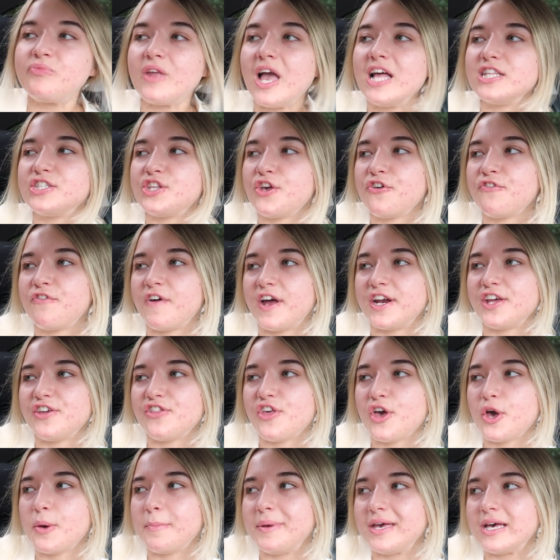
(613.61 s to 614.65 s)
It's so funny
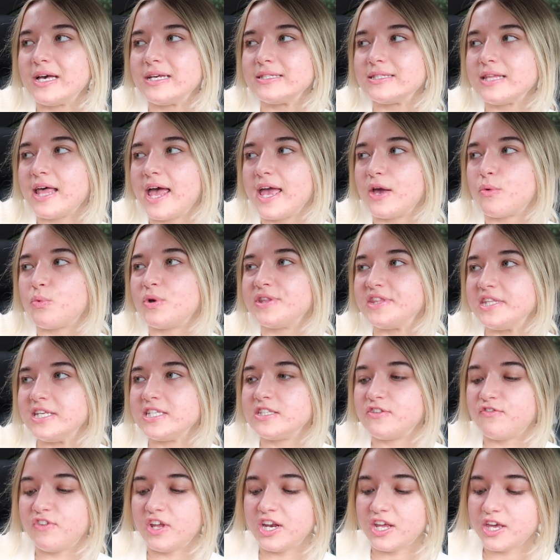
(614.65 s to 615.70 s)
though because like with
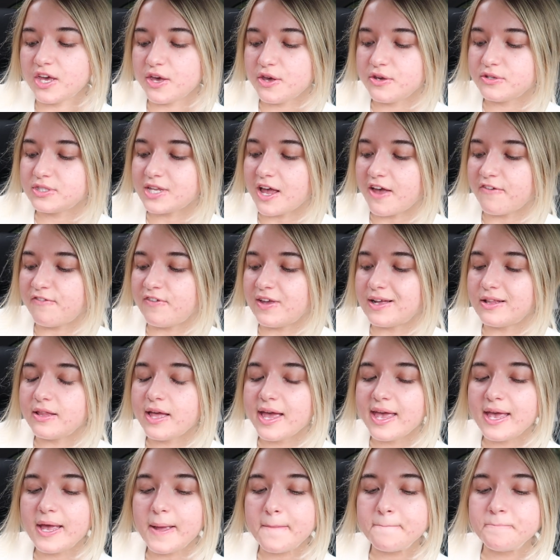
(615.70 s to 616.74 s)
these videos, I feel
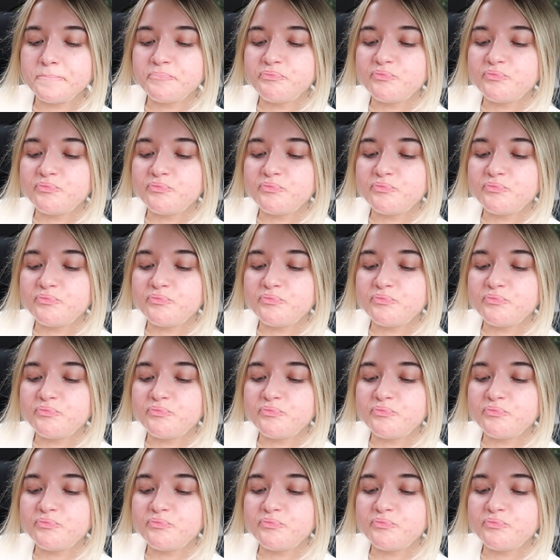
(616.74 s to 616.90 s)
like